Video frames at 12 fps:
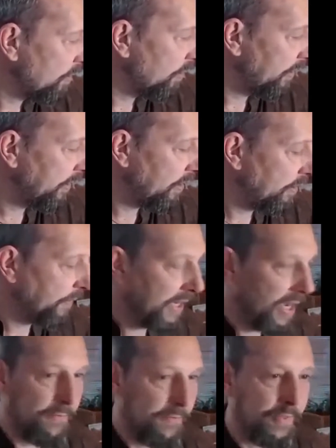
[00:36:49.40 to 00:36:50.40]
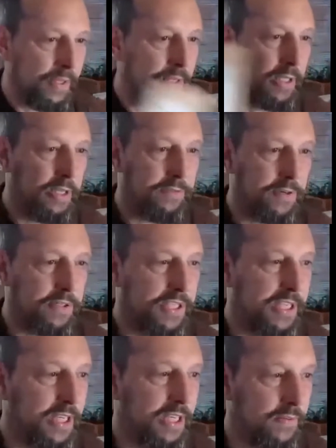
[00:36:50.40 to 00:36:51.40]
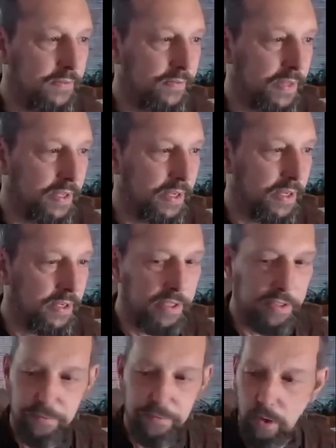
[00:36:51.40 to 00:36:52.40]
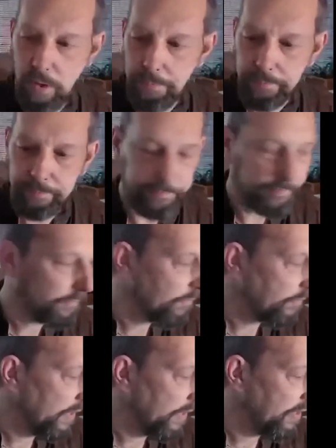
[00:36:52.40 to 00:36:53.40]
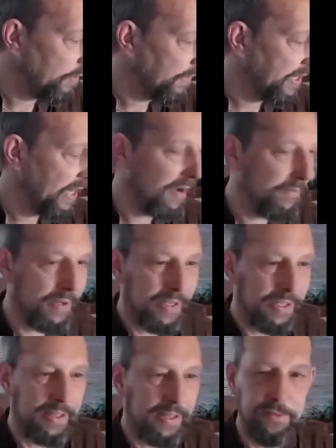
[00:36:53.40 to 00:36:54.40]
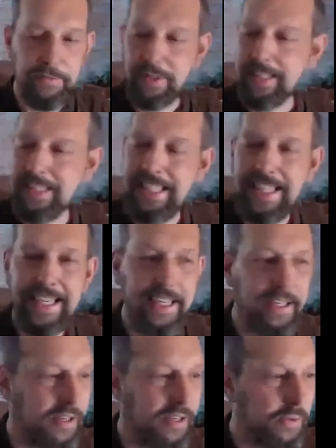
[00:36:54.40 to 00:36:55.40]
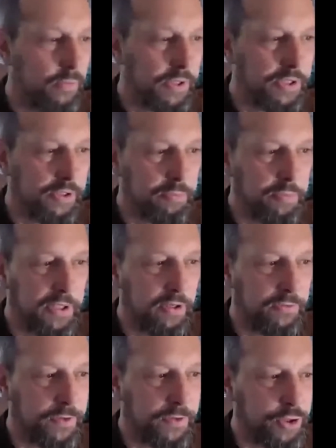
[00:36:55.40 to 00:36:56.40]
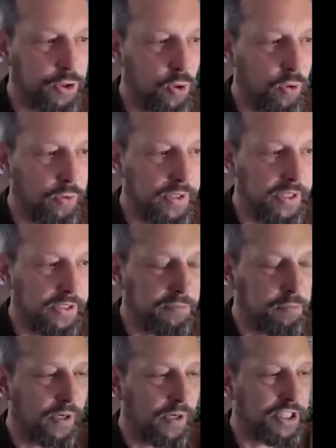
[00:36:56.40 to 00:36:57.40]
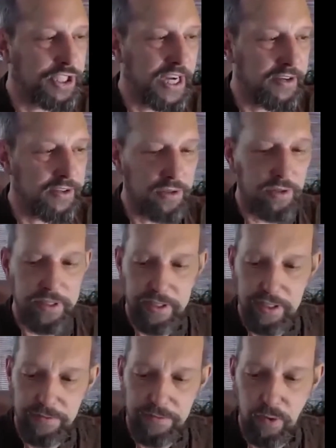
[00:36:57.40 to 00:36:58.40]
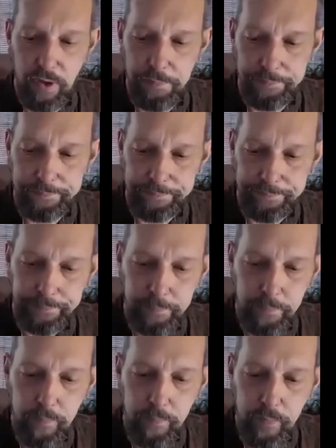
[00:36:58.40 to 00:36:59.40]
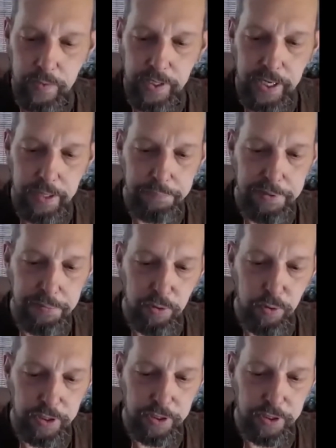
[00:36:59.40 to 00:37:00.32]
earlier, we have liver tea in this form. And then we have liver ghee, which is be good for children, more gentle in this form. And people who are